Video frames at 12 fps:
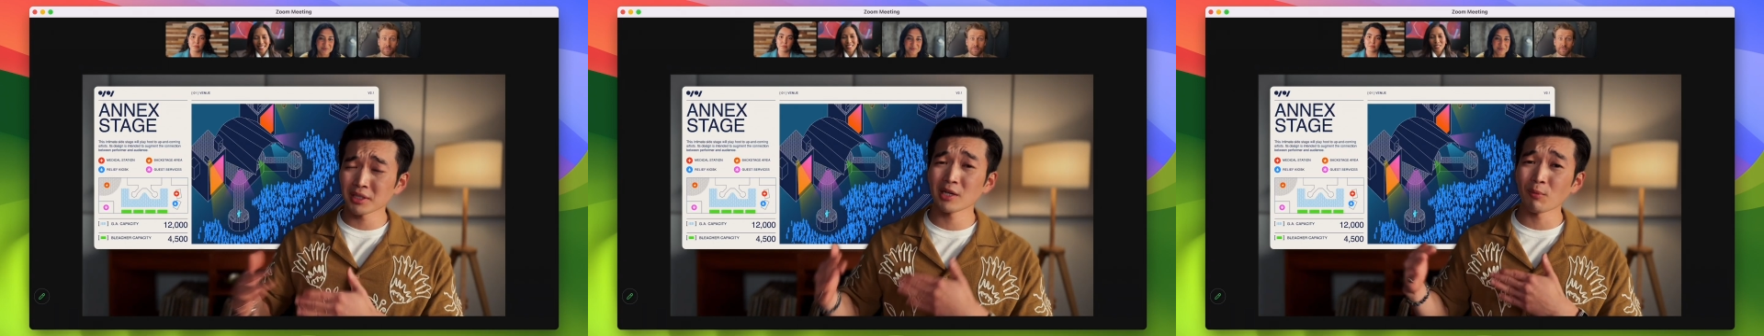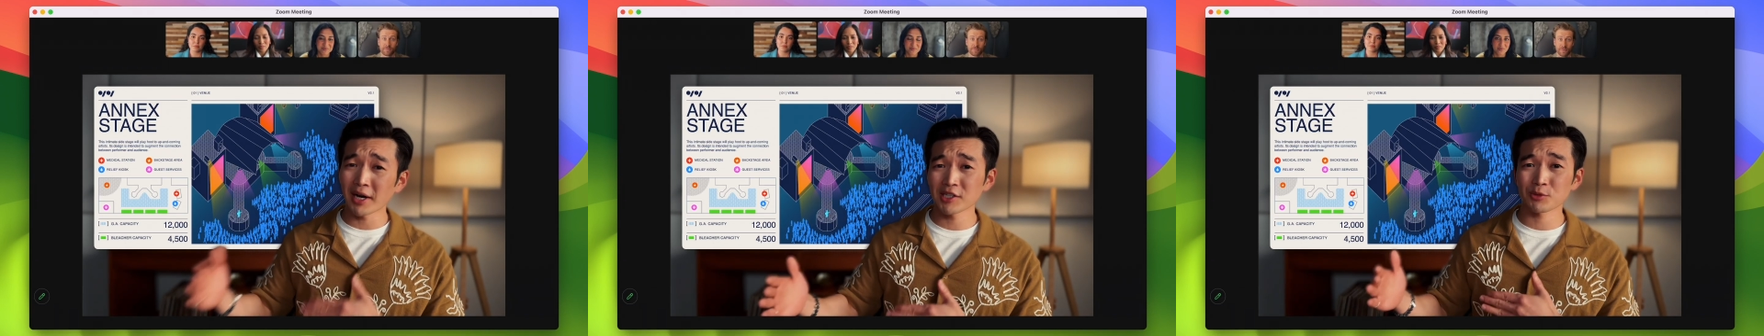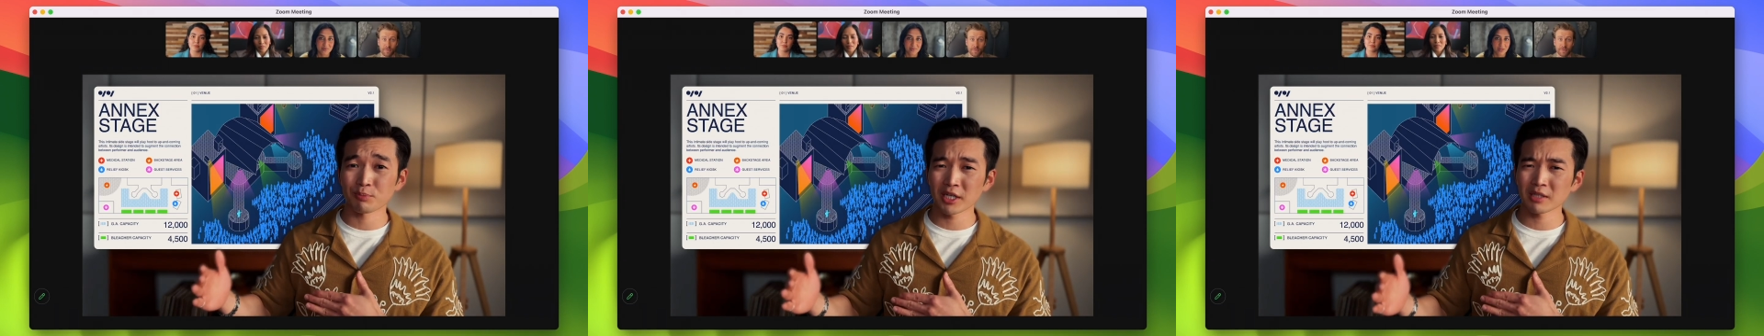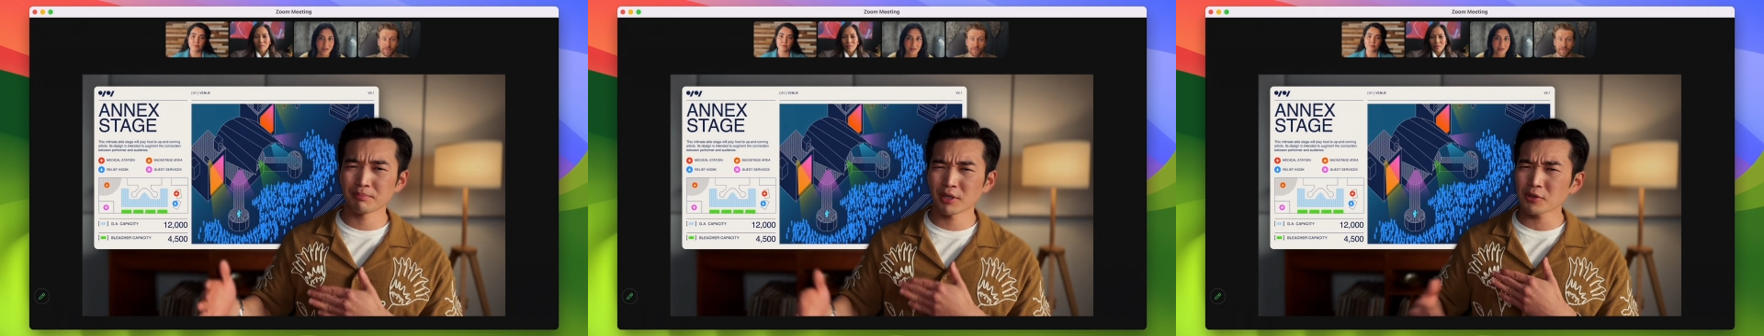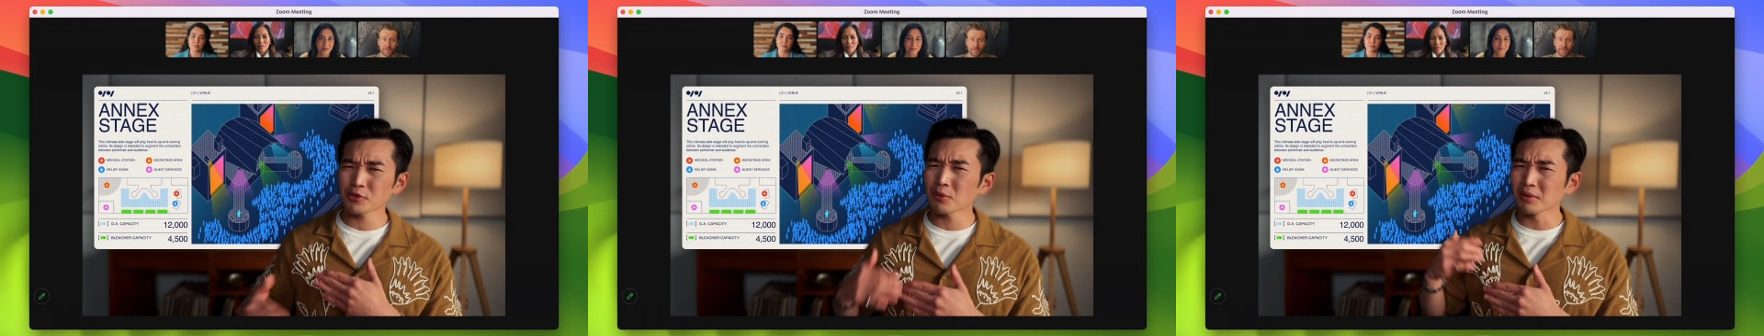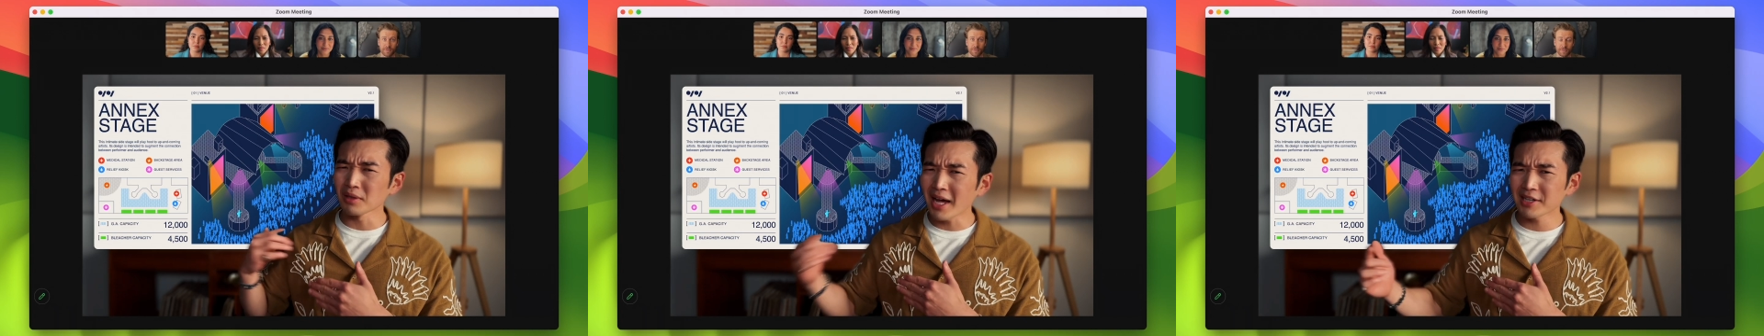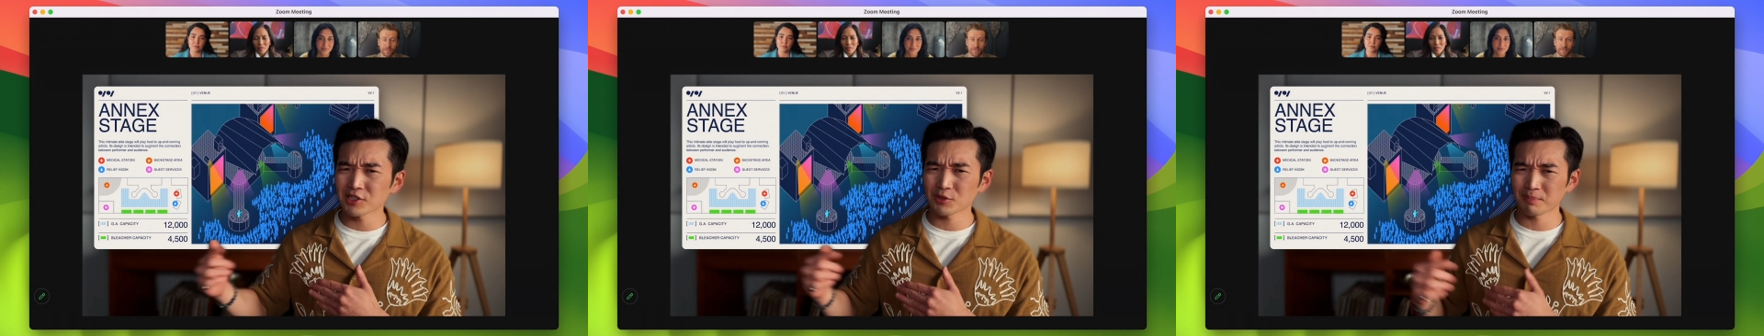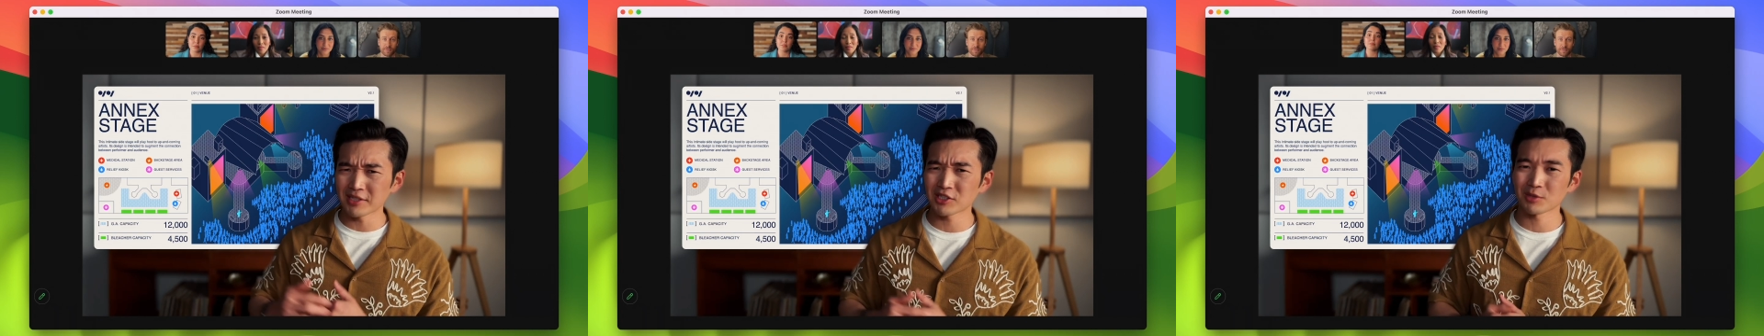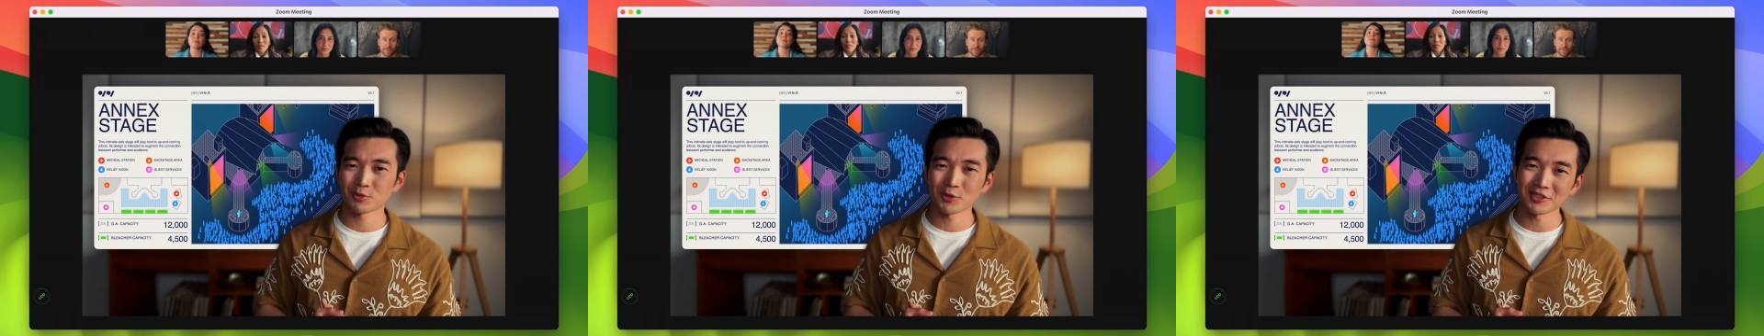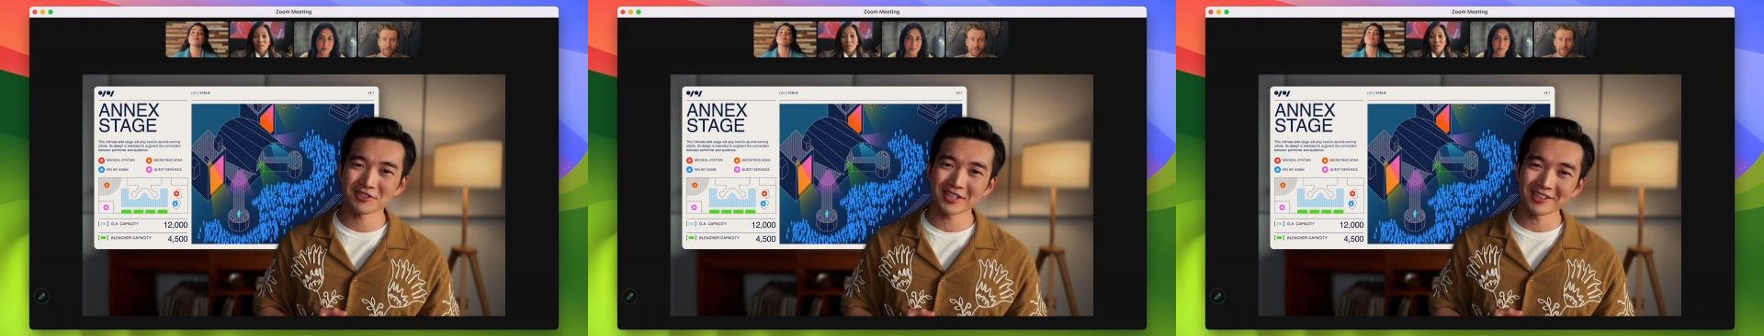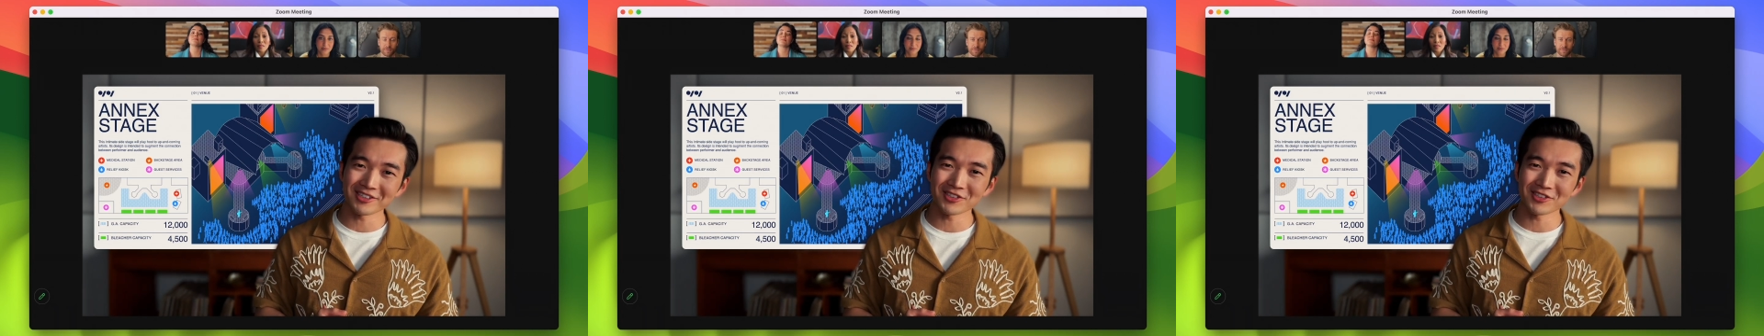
behind him when presenting to his team,